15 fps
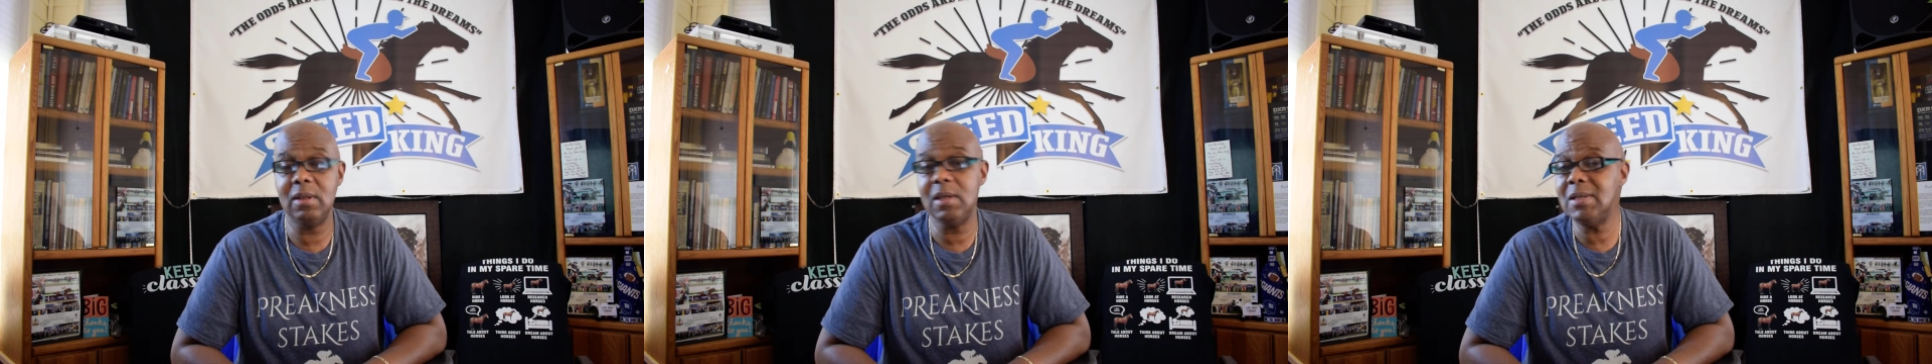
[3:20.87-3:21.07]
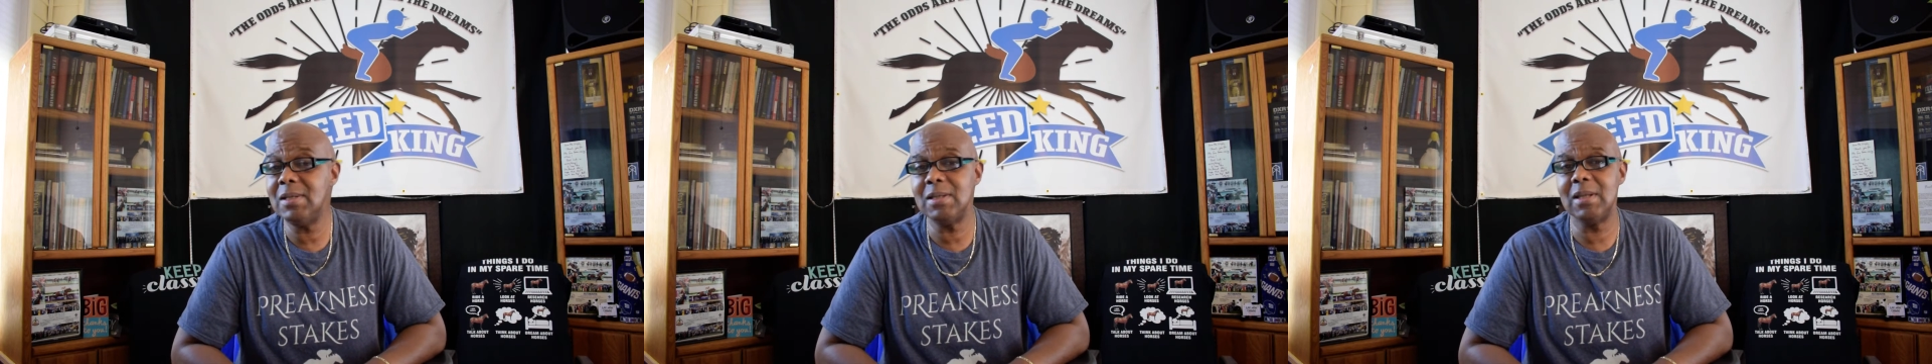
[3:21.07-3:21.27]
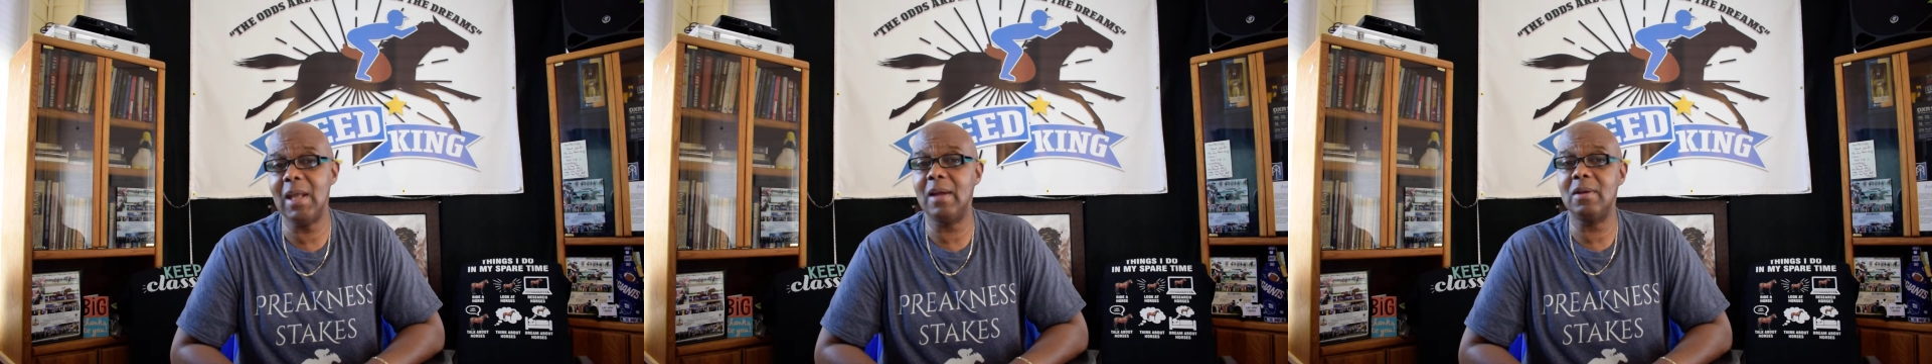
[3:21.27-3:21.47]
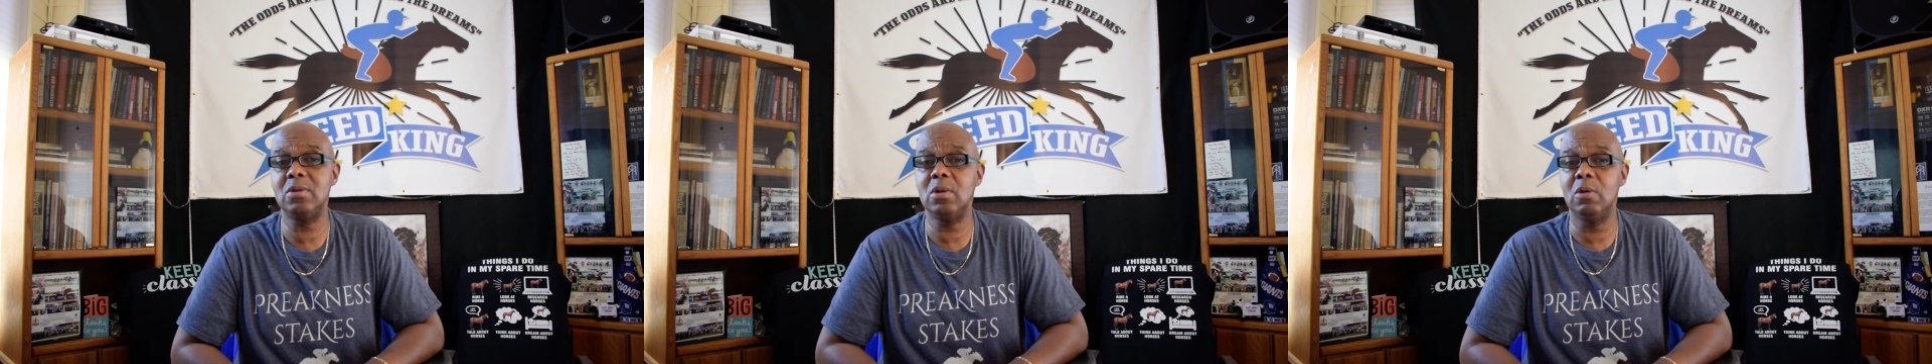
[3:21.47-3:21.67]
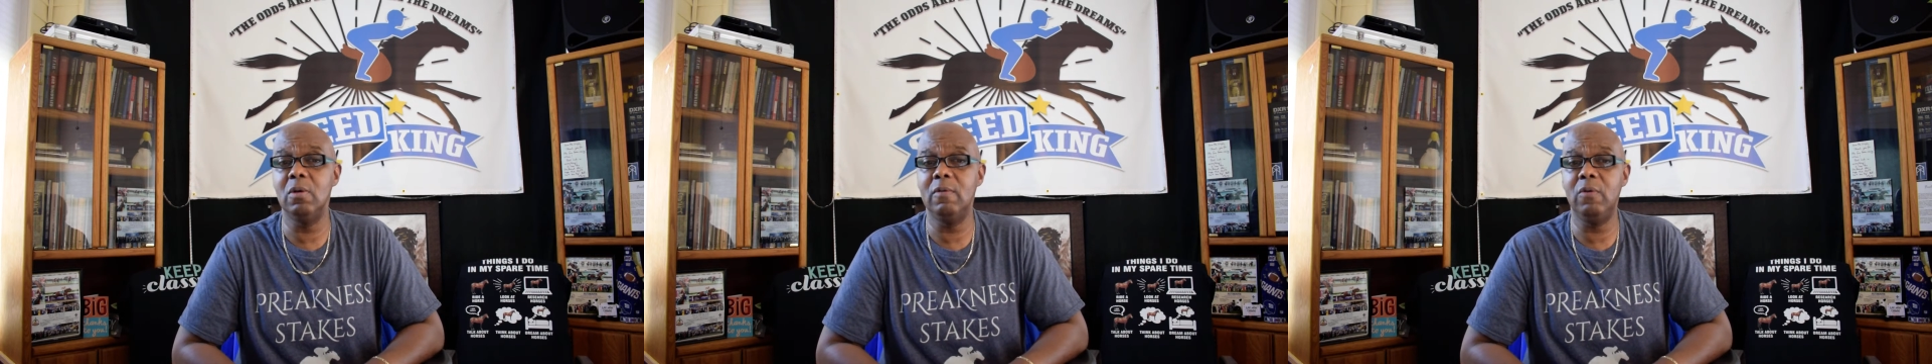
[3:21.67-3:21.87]
This is not a
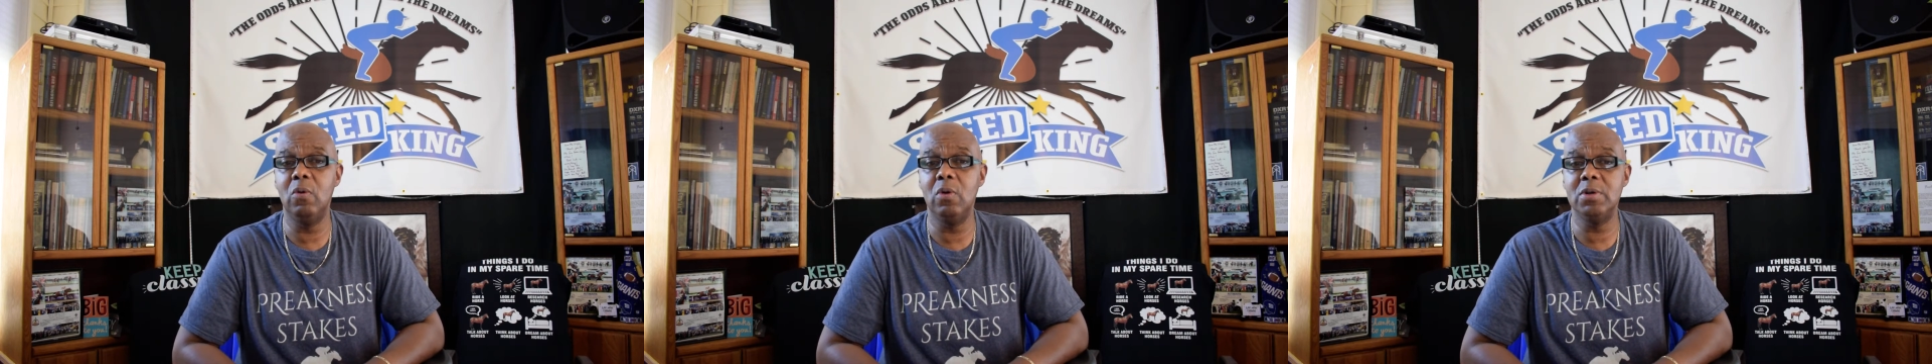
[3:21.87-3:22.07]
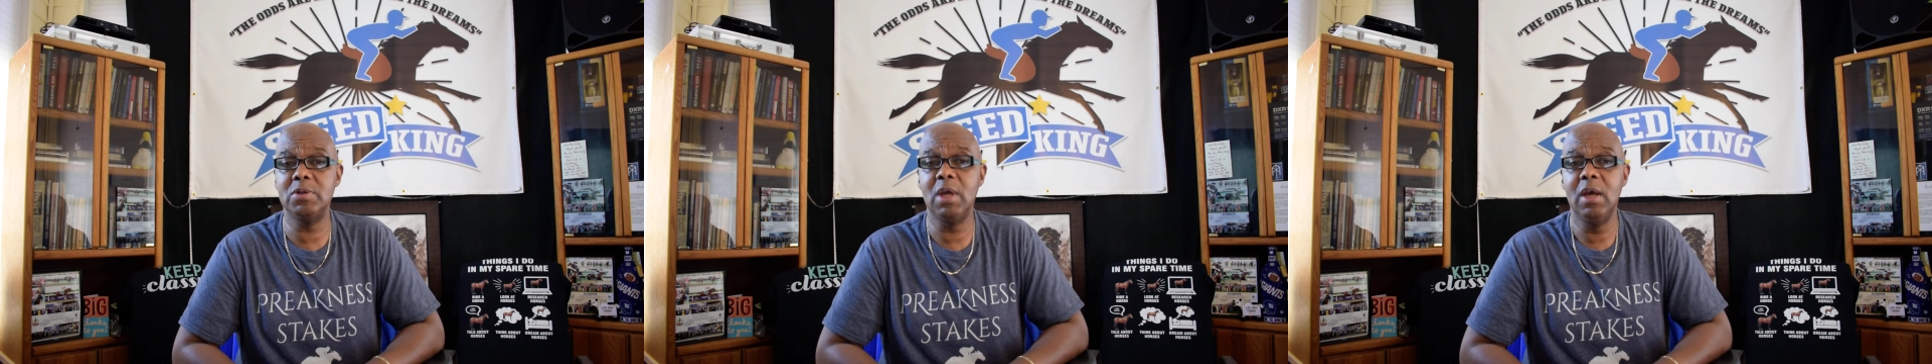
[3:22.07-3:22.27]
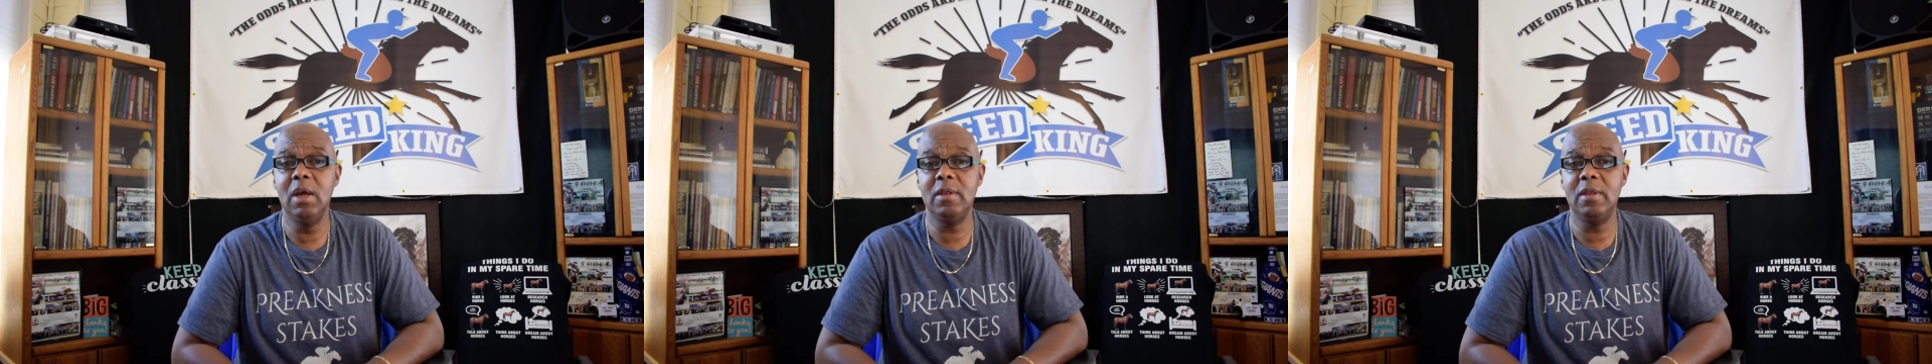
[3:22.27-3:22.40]
turf horse.